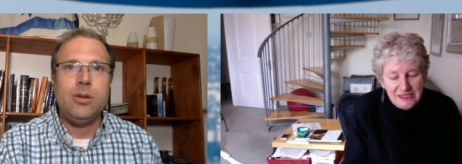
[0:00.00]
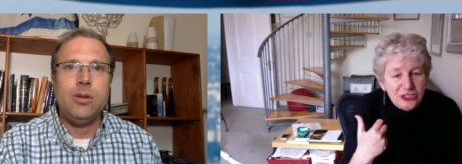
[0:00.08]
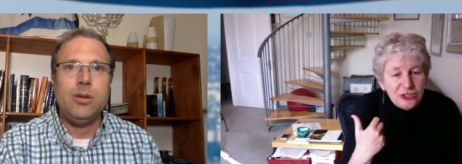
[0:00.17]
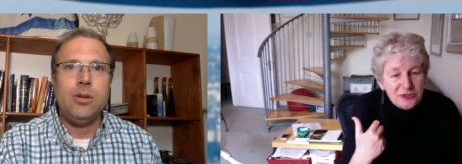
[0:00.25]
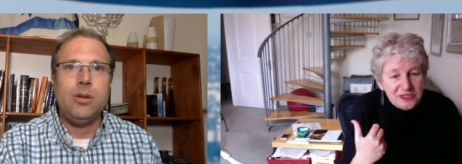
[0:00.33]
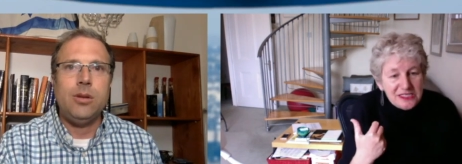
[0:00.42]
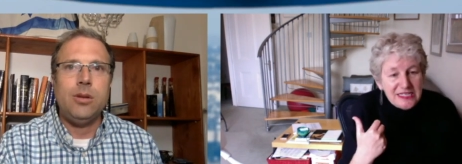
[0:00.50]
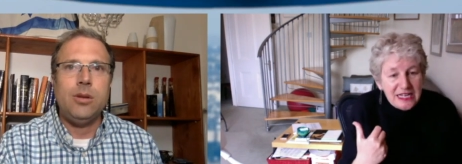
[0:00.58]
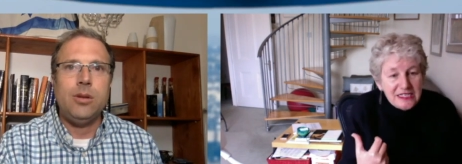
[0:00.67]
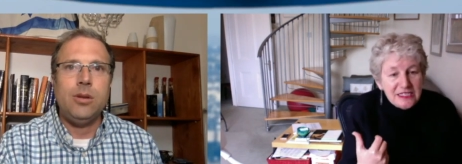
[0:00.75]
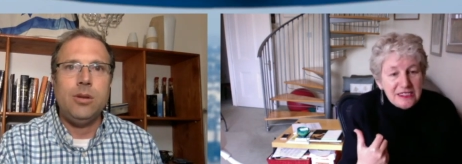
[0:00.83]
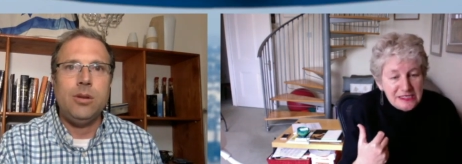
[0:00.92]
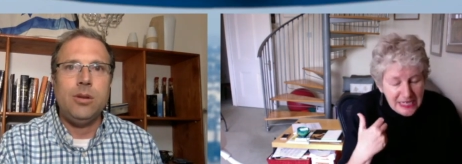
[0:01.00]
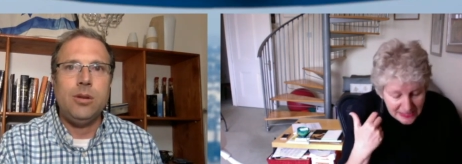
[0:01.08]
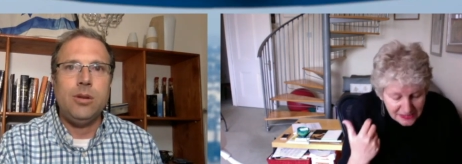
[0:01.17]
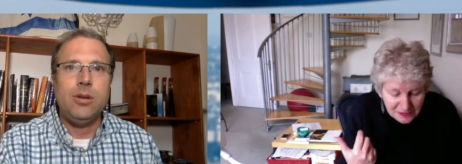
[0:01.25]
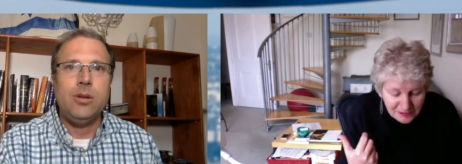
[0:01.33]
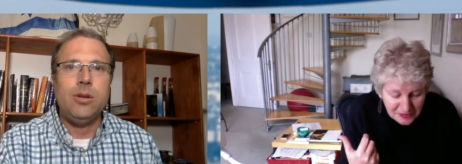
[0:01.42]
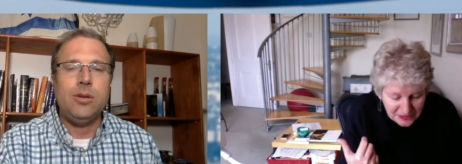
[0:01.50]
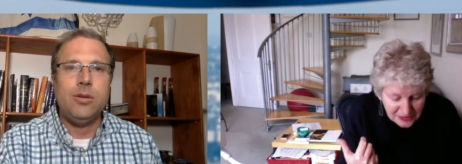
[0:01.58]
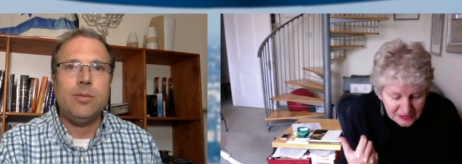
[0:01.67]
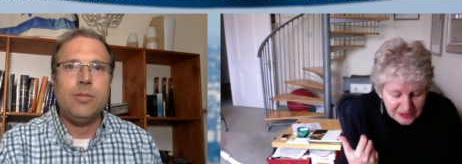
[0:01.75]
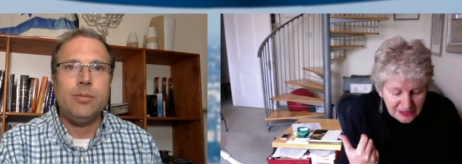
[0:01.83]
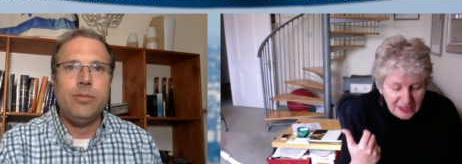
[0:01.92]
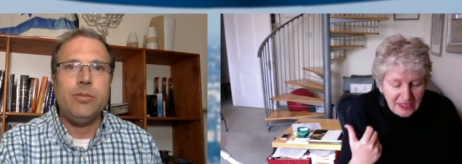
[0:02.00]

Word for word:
Speaker 1: anti-Jewish sent- sentiment.